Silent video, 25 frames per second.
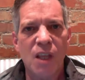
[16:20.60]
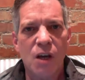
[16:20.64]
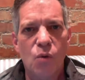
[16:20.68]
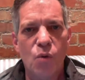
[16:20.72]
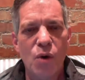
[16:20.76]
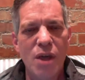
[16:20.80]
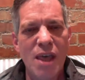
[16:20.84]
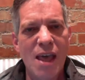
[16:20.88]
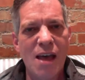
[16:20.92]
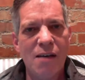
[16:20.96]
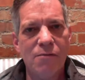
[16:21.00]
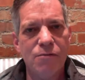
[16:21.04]

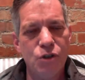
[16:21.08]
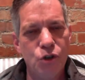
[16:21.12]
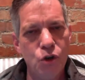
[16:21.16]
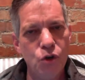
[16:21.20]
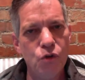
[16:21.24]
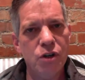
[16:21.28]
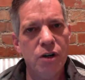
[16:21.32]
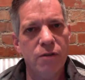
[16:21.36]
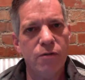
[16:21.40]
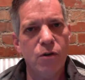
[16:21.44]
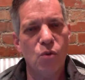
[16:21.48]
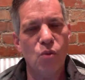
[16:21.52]
We have two
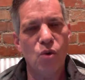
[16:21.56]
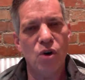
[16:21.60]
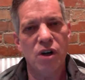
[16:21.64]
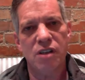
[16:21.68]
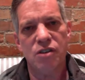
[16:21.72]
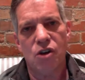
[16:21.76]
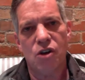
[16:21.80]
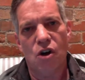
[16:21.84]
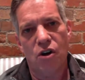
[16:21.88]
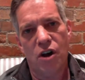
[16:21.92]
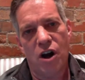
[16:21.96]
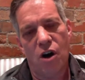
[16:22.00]
different ones
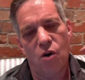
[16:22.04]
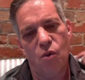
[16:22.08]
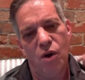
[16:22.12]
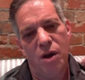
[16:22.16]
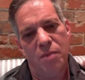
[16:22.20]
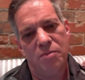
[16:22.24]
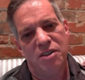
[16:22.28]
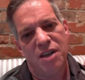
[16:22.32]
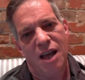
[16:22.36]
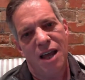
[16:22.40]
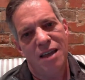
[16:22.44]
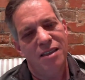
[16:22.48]
on our
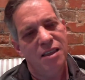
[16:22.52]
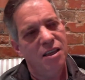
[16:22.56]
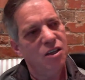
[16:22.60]
website.